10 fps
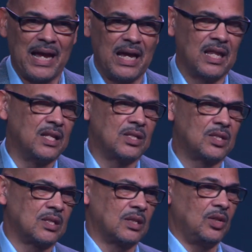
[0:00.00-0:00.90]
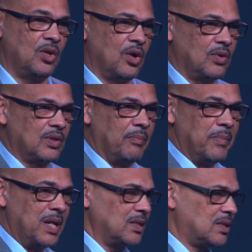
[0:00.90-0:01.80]
islands, you know, the
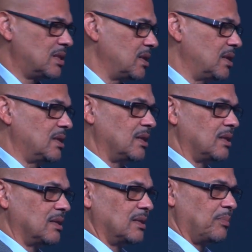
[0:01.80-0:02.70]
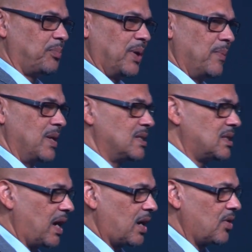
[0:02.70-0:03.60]
minister, the permanent
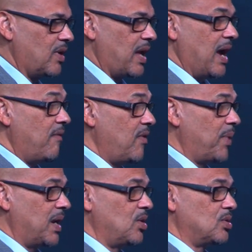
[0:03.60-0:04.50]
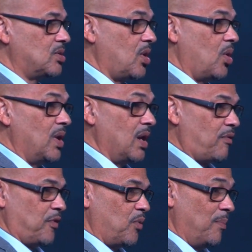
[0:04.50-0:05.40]
secretary, everybody used to go and
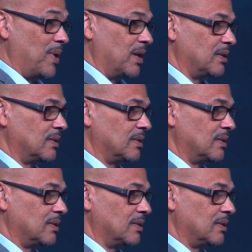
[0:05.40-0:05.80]
look for women,